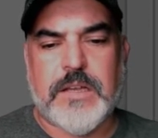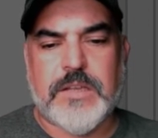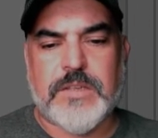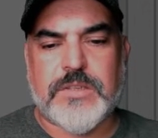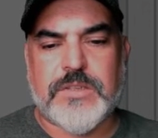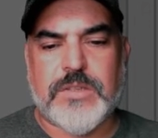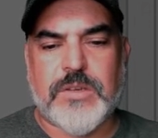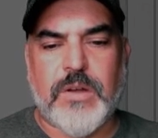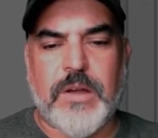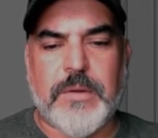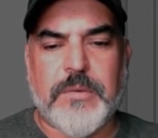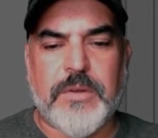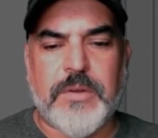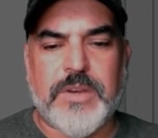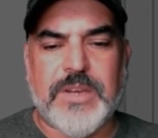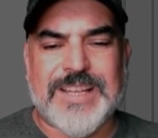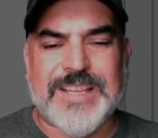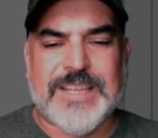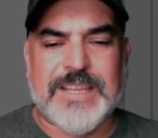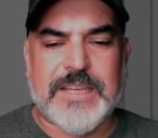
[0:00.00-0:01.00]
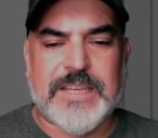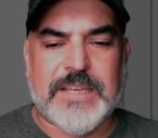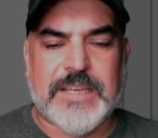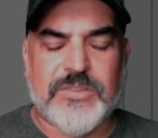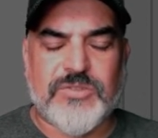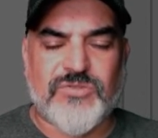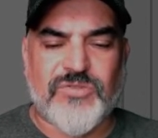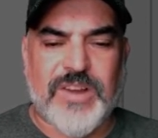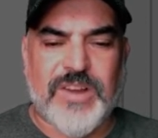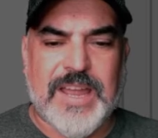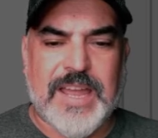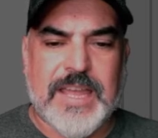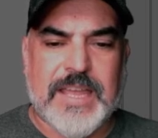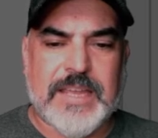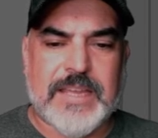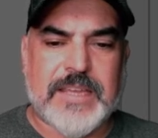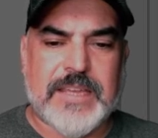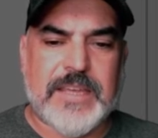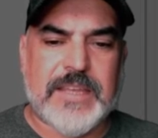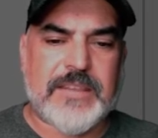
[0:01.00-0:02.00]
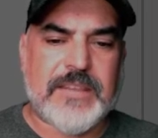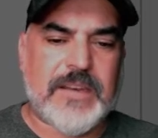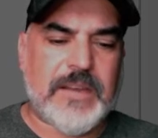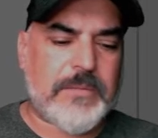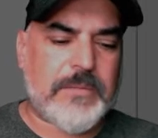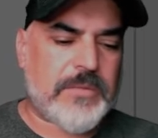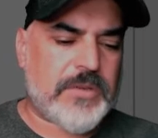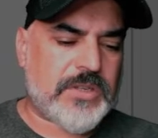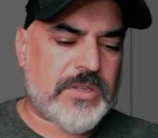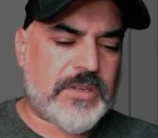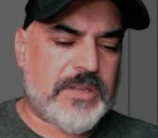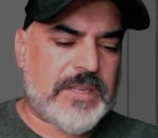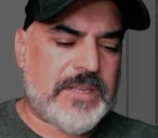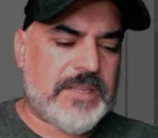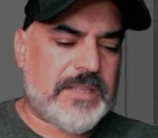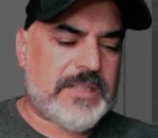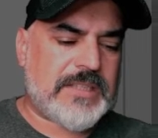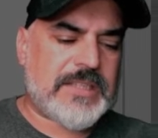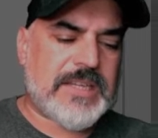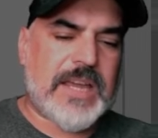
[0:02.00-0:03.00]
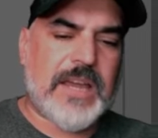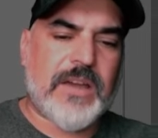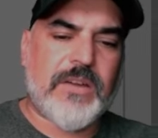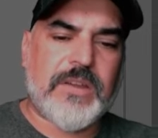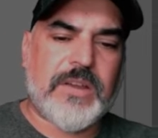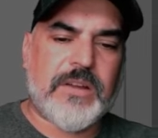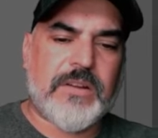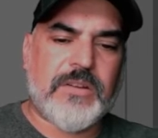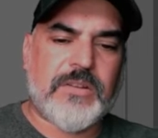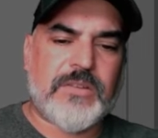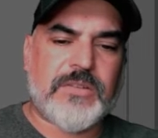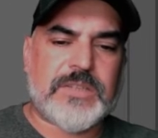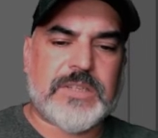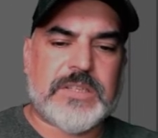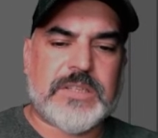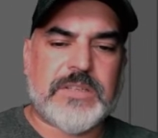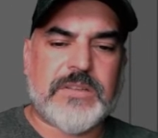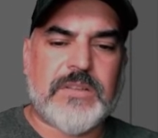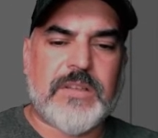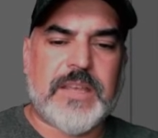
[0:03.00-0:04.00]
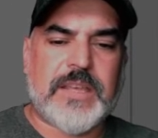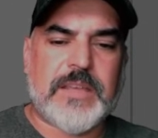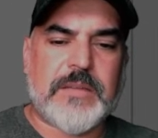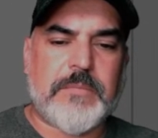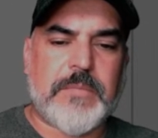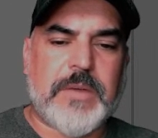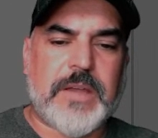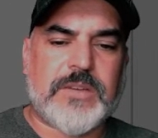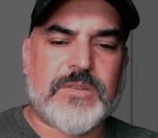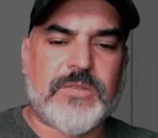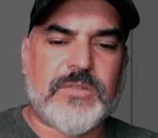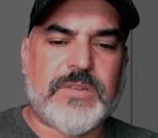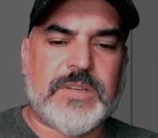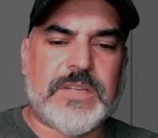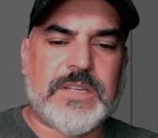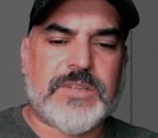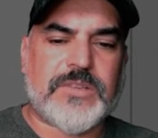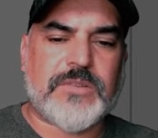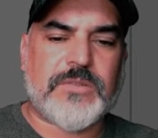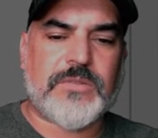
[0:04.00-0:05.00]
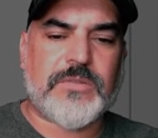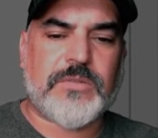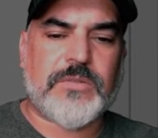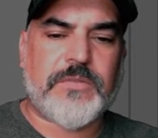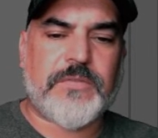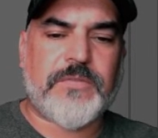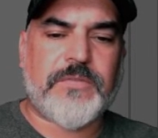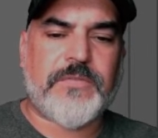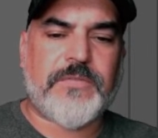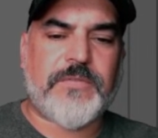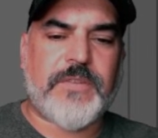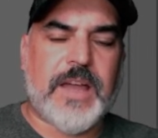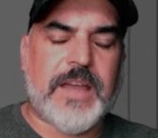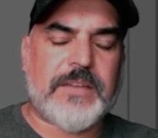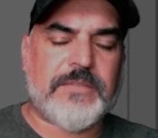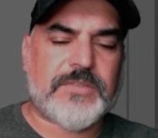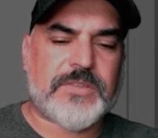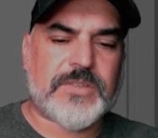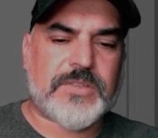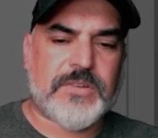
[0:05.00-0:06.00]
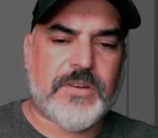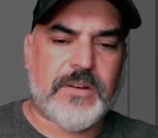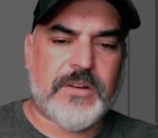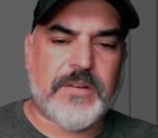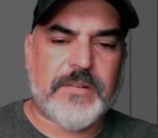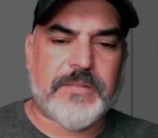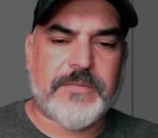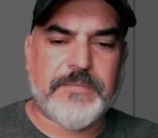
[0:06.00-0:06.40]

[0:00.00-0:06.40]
So I'm going to click and drag, and then I'm just going to hit the down arrows until I get my traditional 5-star.